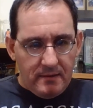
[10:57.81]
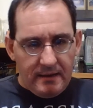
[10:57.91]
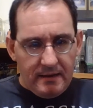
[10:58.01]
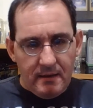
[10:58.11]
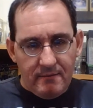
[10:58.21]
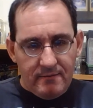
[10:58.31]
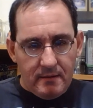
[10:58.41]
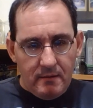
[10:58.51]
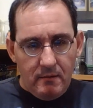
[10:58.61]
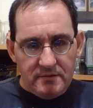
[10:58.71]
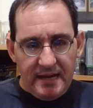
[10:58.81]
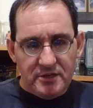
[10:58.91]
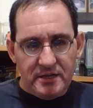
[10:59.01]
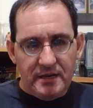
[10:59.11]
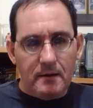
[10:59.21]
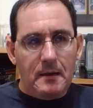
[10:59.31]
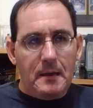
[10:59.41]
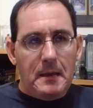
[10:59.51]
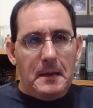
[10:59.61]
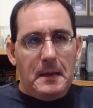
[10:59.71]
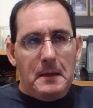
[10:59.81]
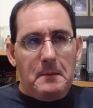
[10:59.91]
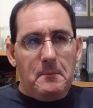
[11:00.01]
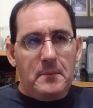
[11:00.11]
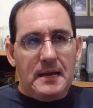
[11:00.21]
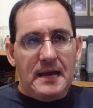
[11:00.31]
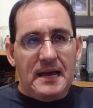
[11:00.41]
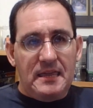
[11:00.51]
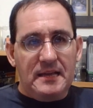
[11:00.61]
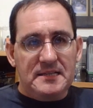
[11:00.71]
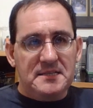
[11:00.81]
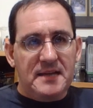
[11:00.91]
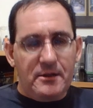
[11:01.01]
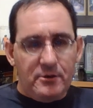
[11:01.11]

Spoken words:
get off on a whole tangent here, but I think Snyder